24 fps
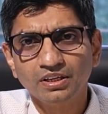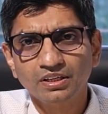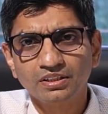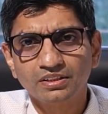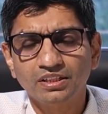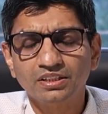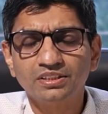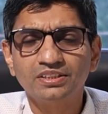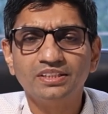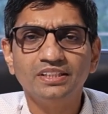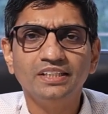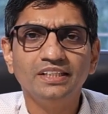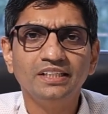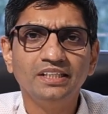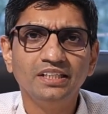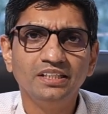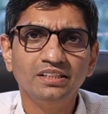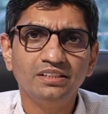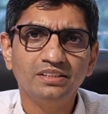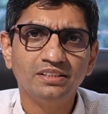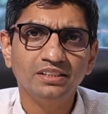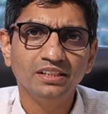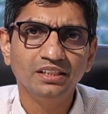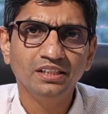The
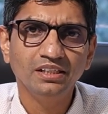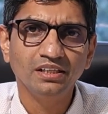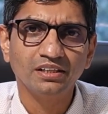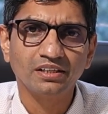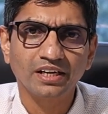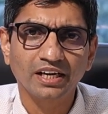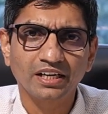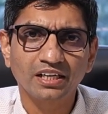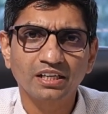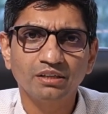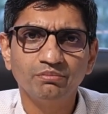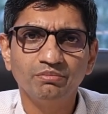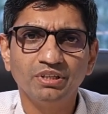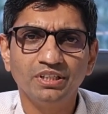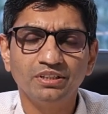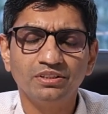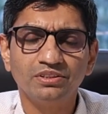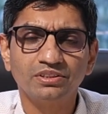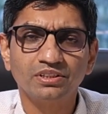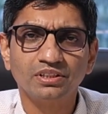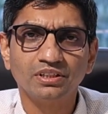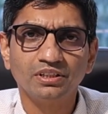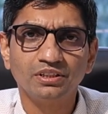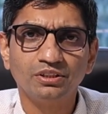CDC
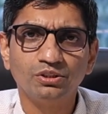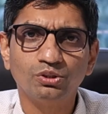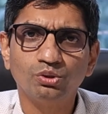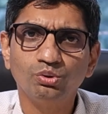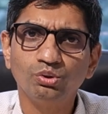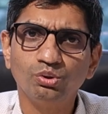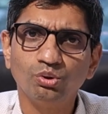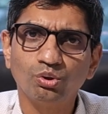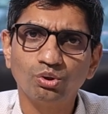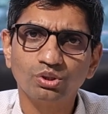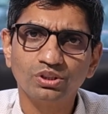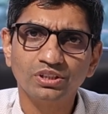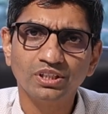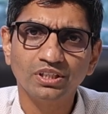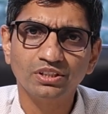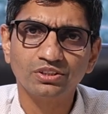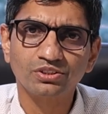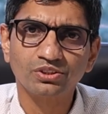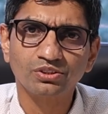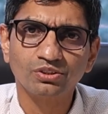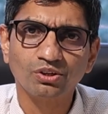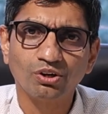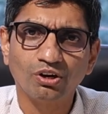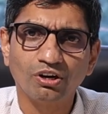recommends 2
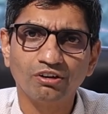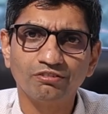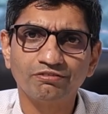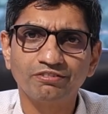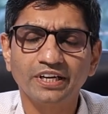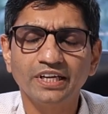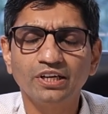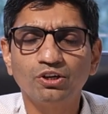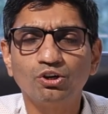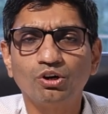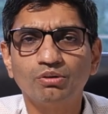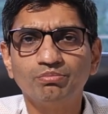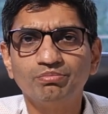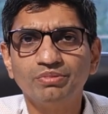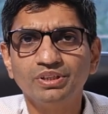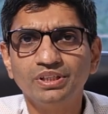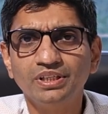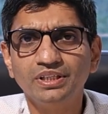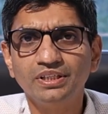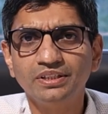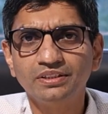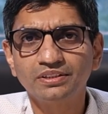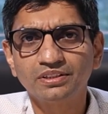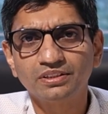doses of
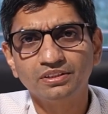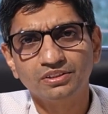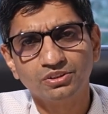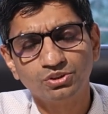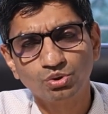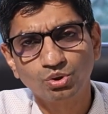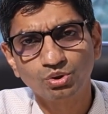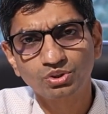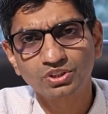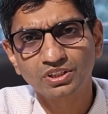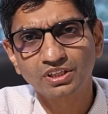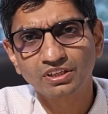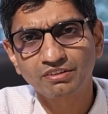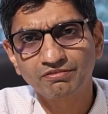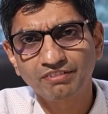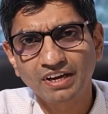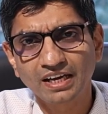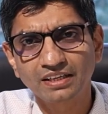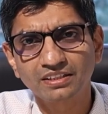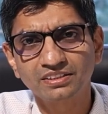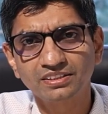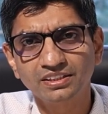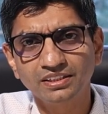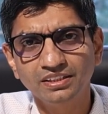recombinant zoster
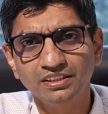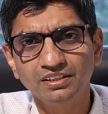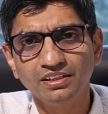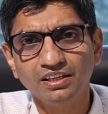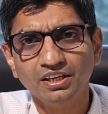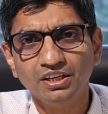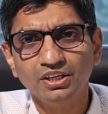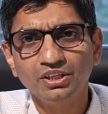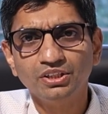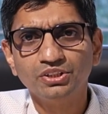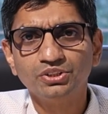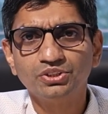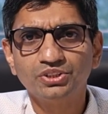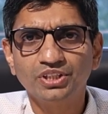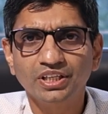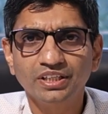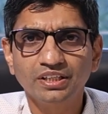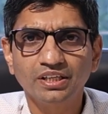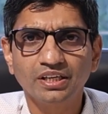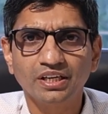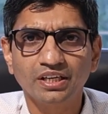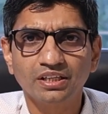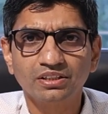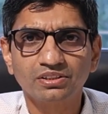vaccine
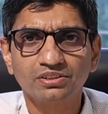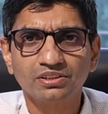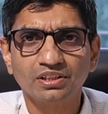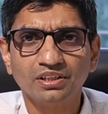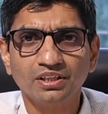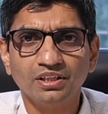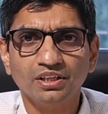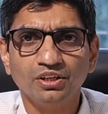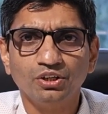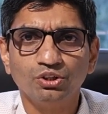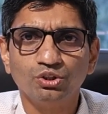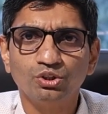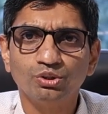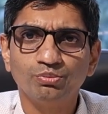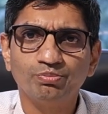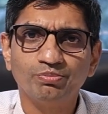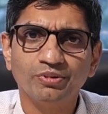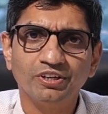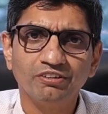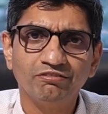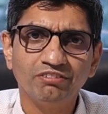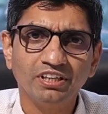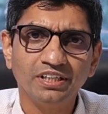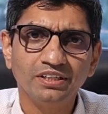Shingrix to
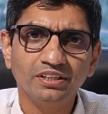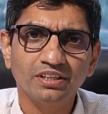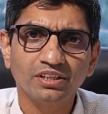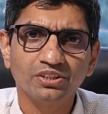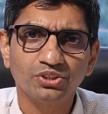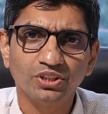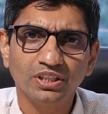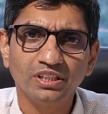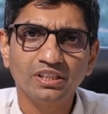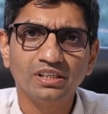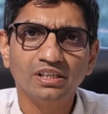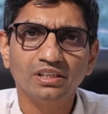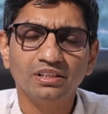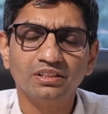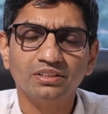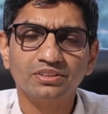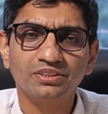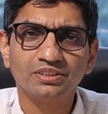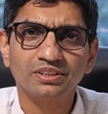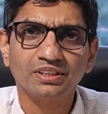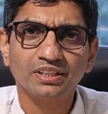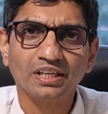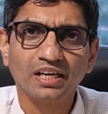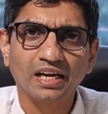prevent
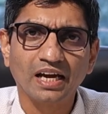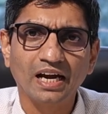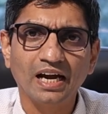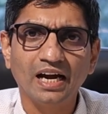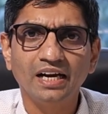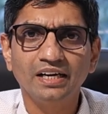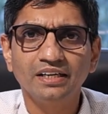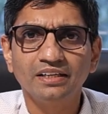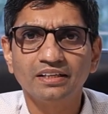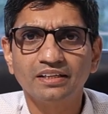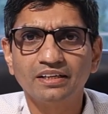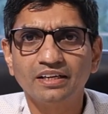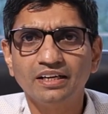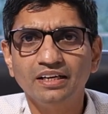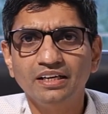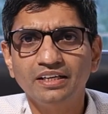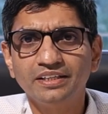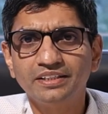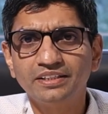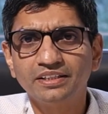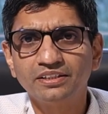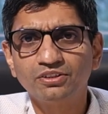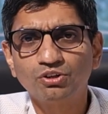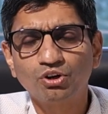shingles and
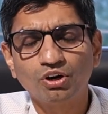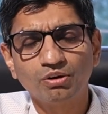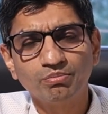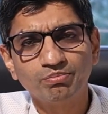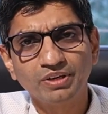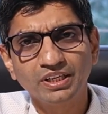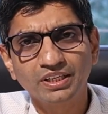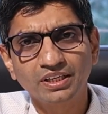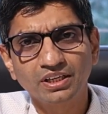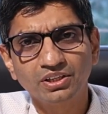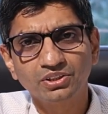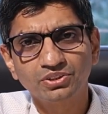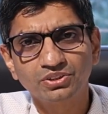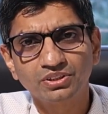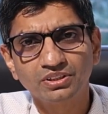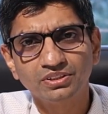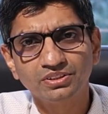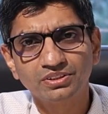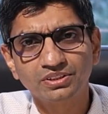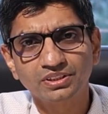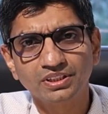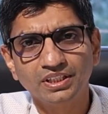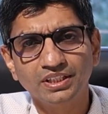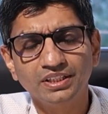related
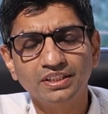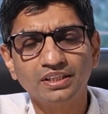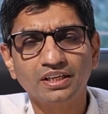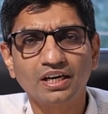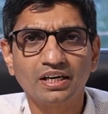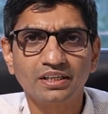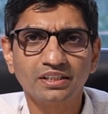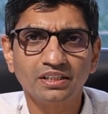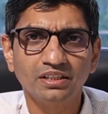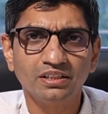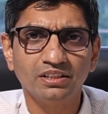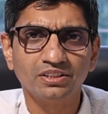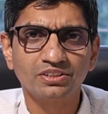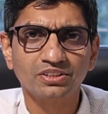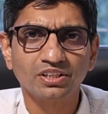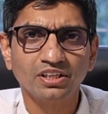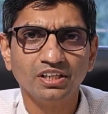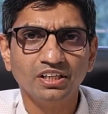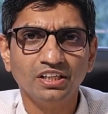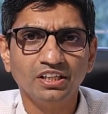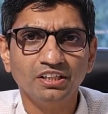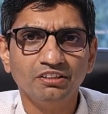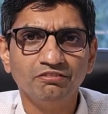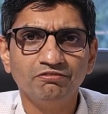complications in adults
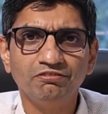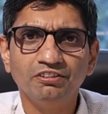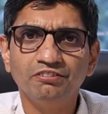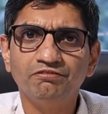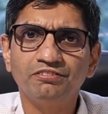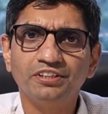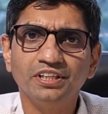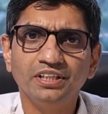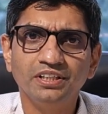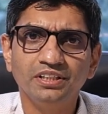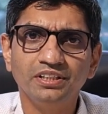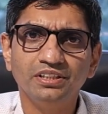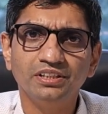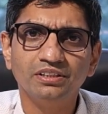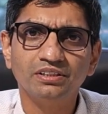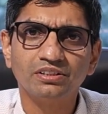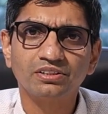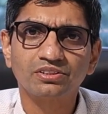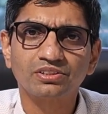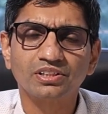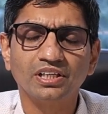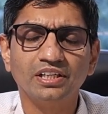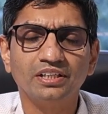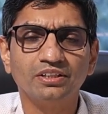50
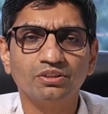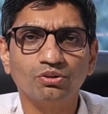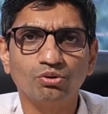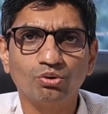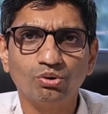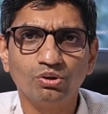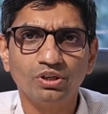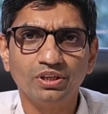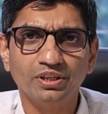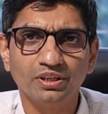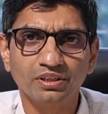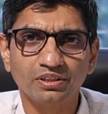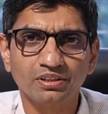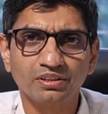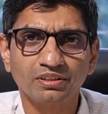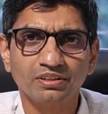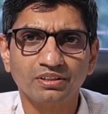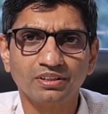years and older.